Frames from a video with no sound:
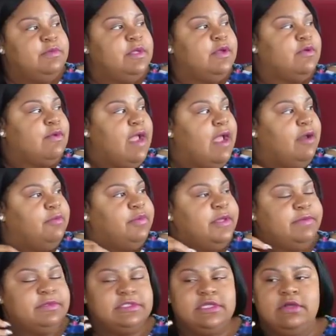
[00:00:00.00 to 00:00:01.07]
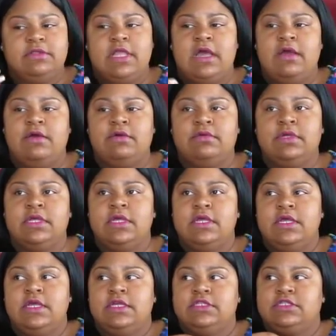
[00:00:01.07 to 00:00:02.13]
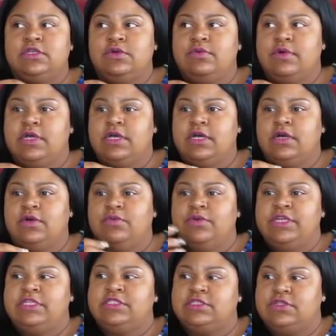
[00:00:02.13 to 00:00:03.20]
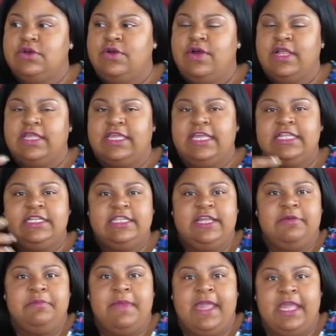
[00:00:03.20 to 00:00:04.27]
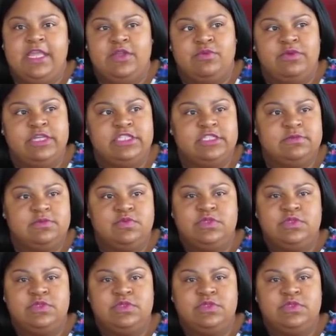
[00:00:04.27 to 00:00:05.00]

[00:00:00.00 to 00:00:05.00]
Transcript: be around people so long to where we start getting their mannerisms.